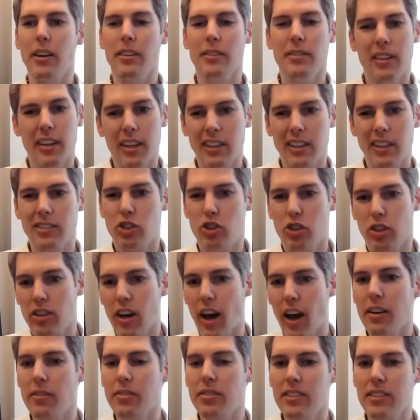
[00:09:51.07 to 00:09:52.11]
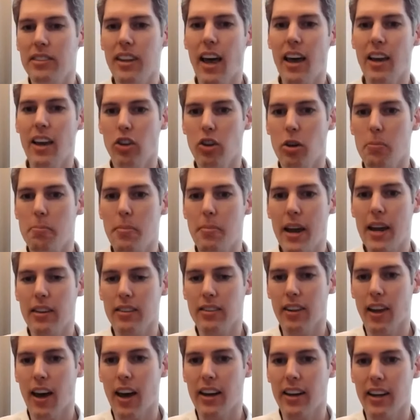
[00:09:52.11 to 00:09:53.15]
it should kind of set your
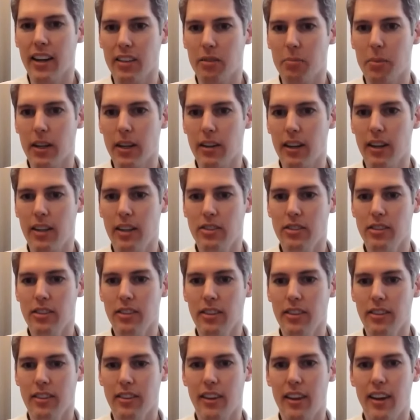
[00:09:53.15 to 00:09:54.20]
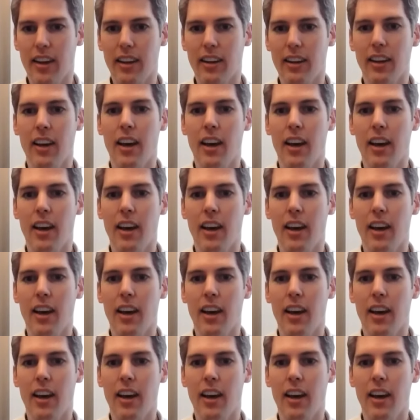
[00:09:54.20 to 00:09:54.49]
baseline expectations that